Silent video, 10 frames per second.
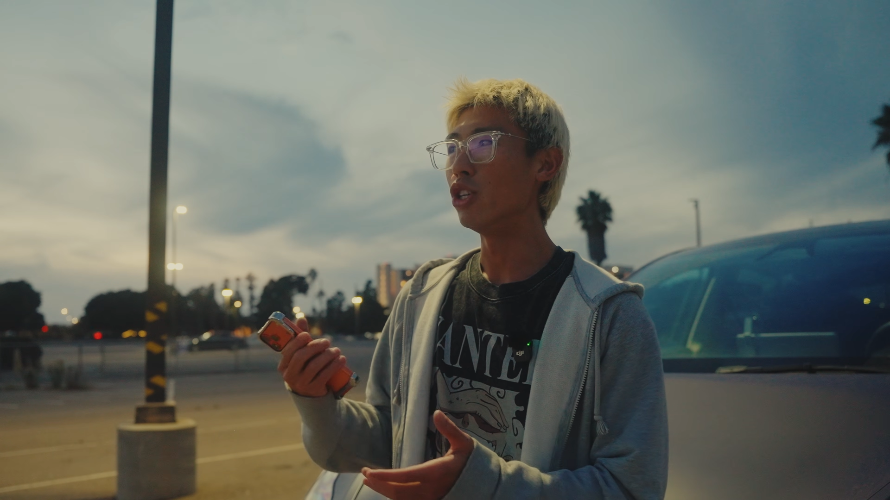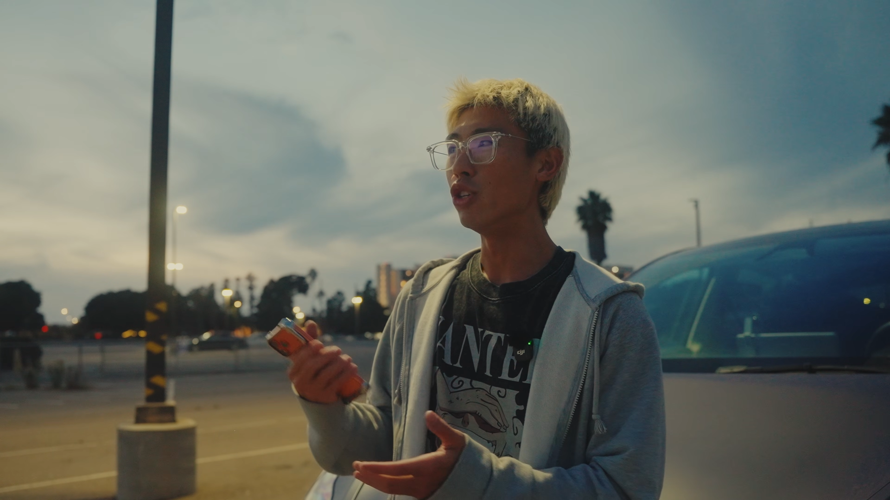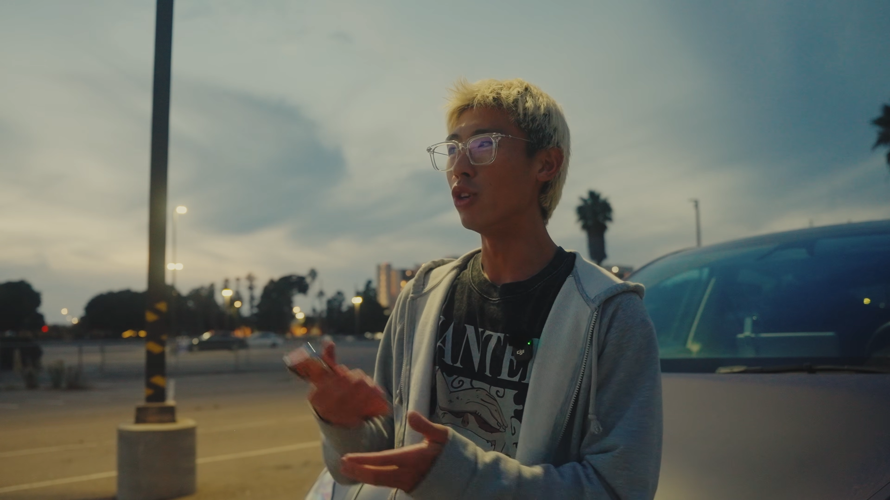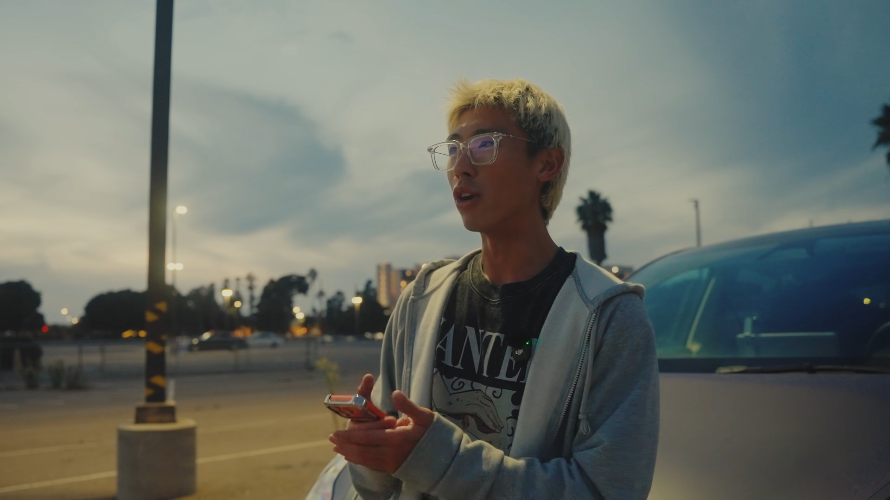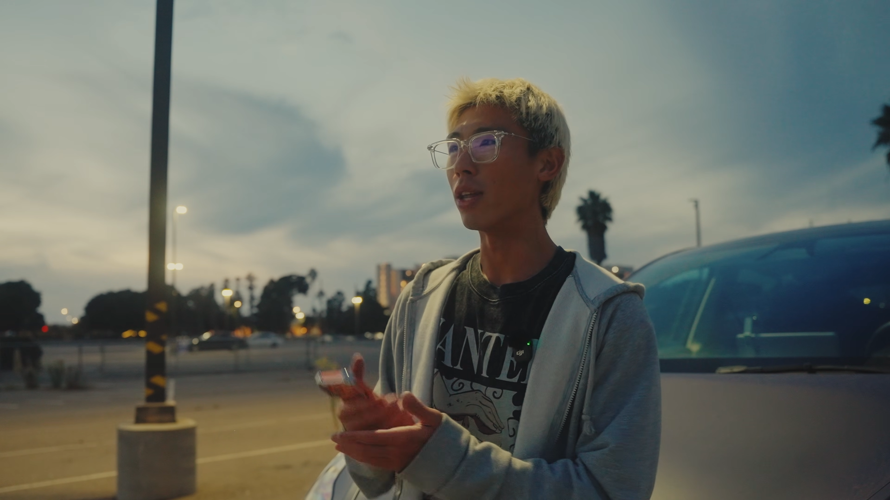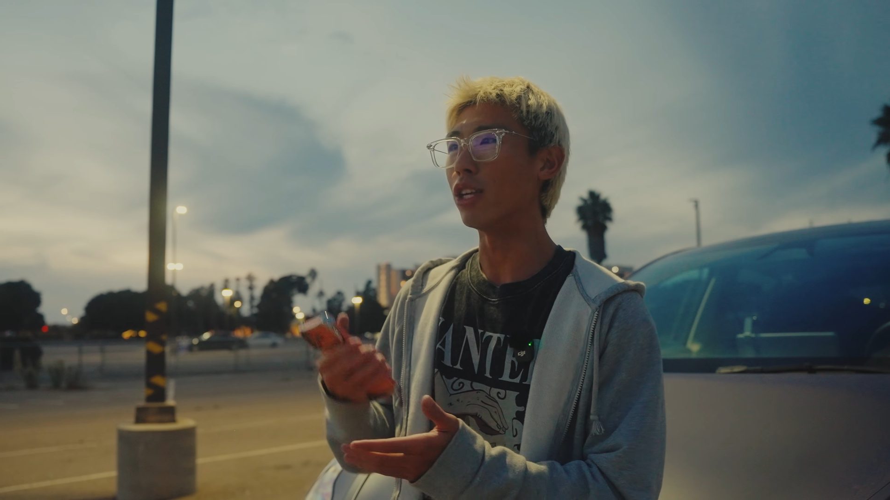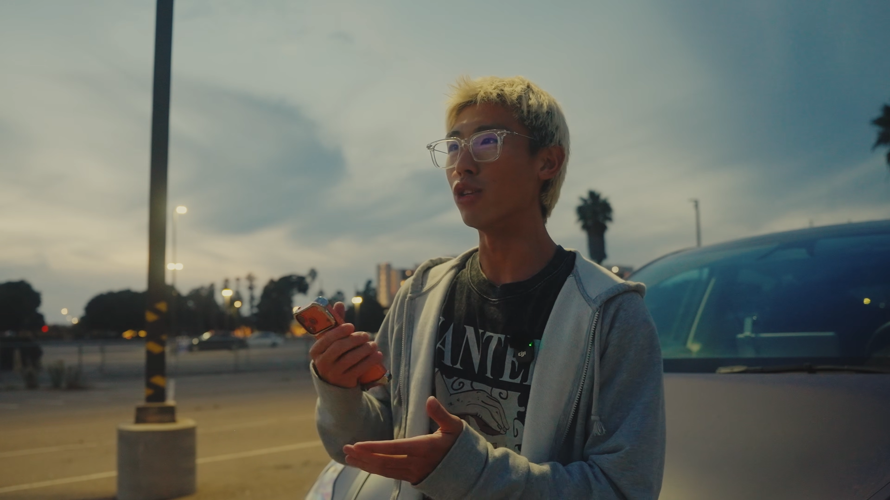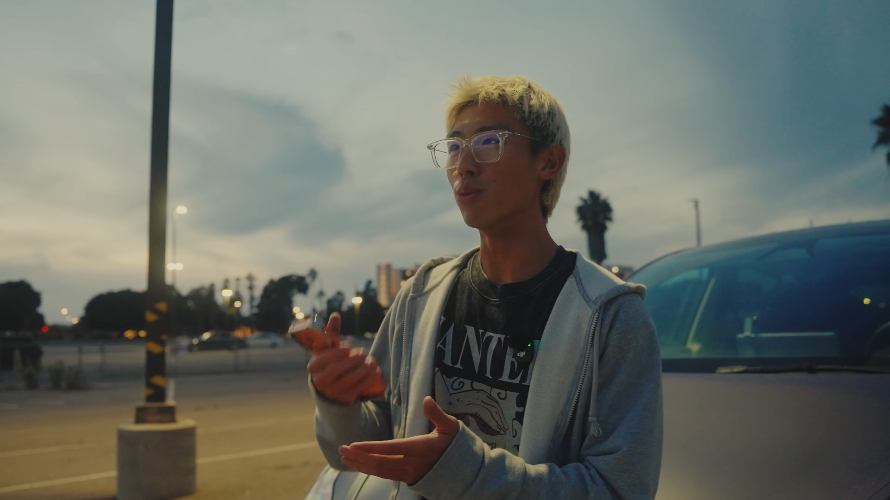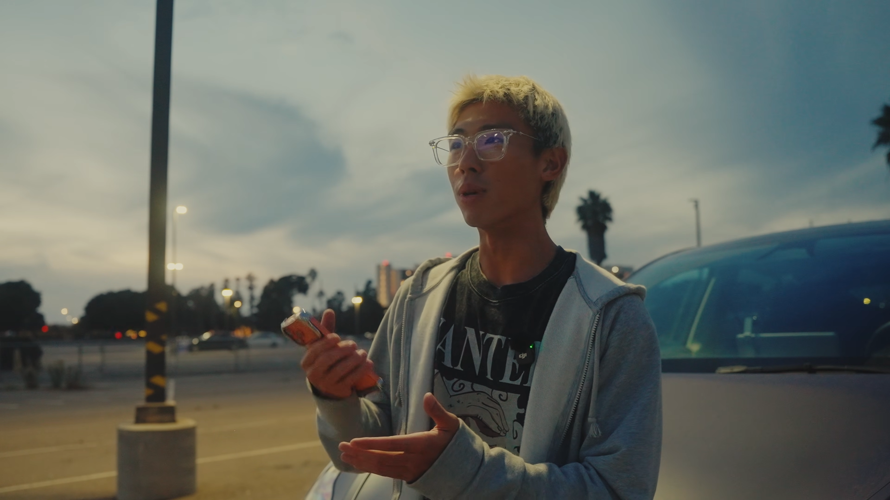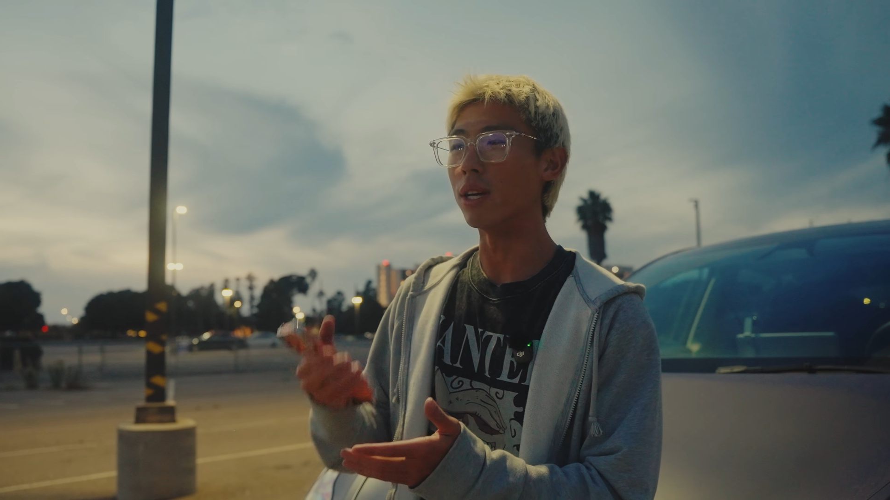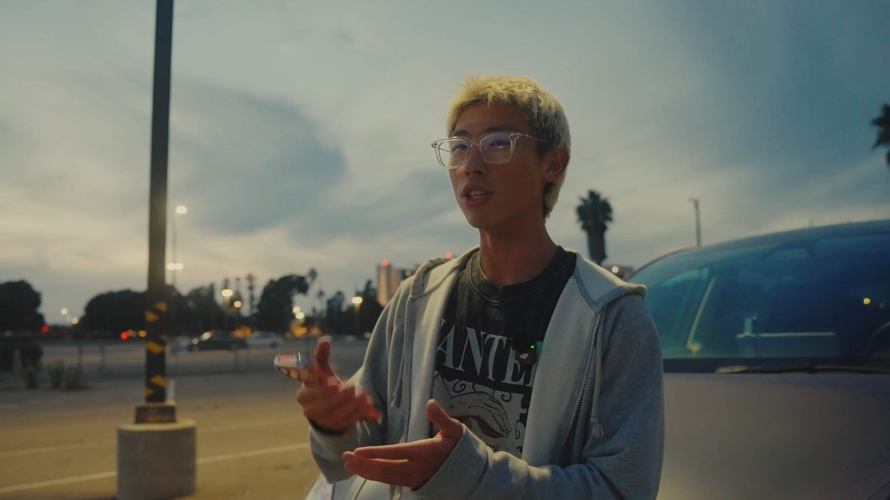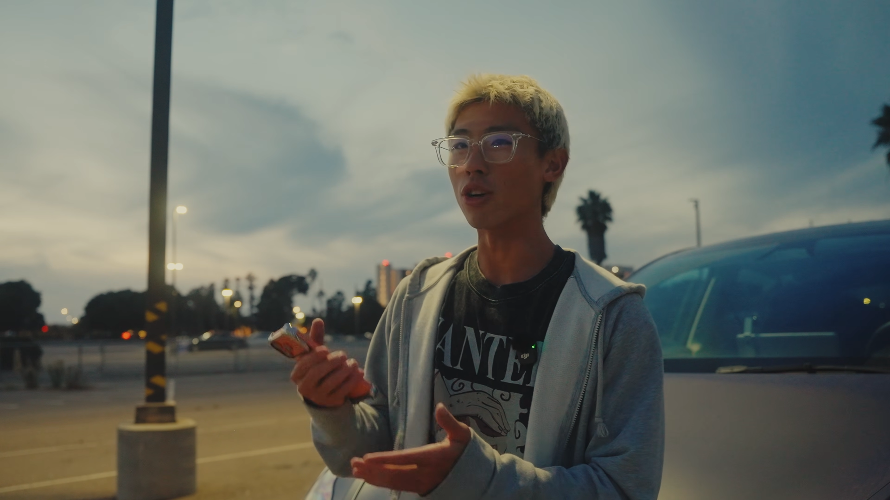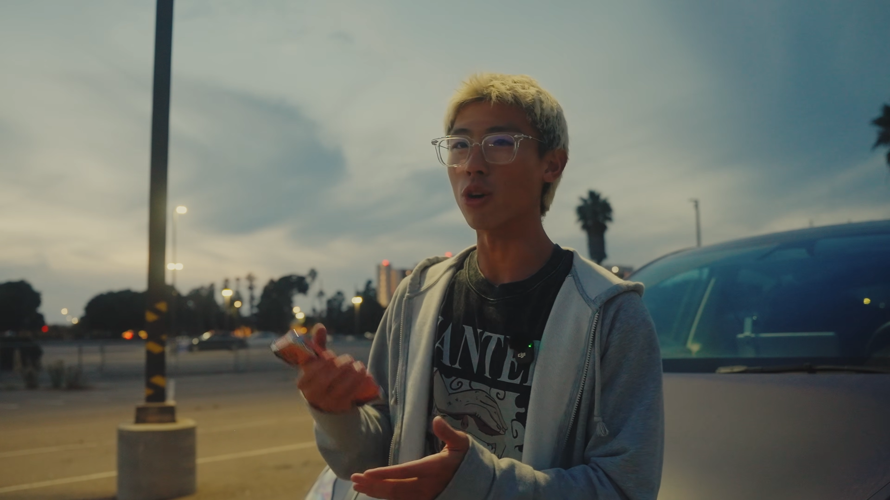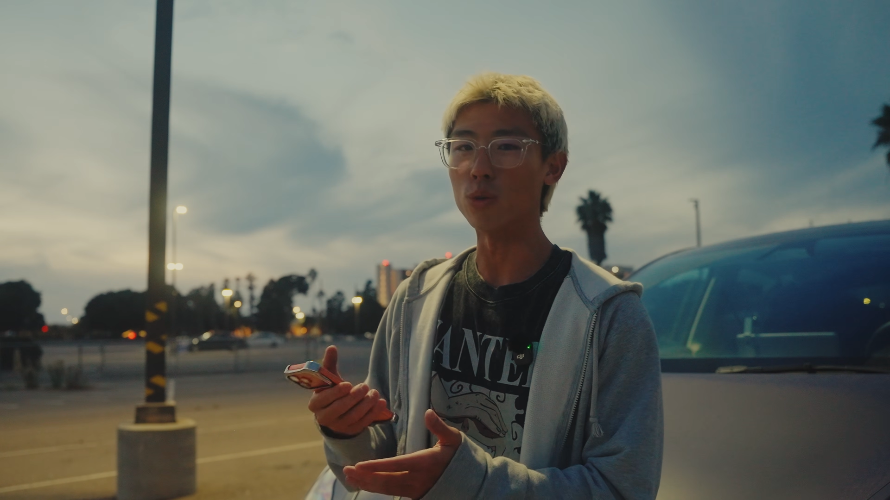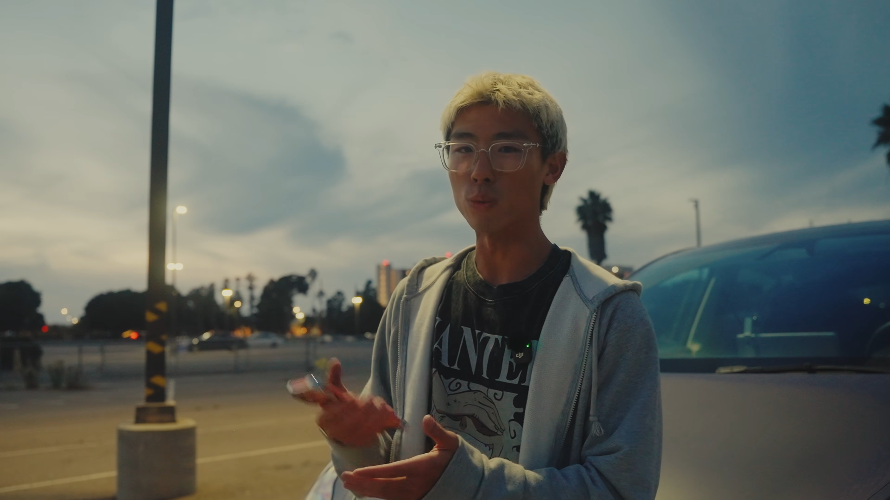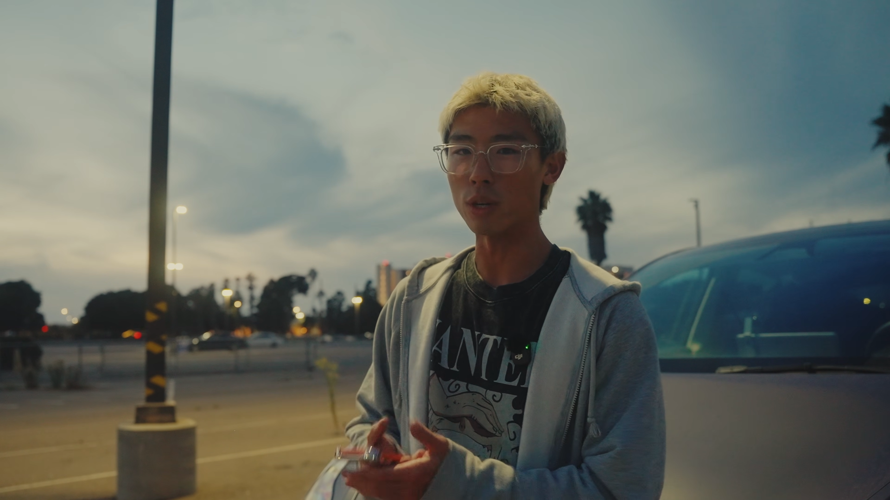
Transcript: you know, that you put in your own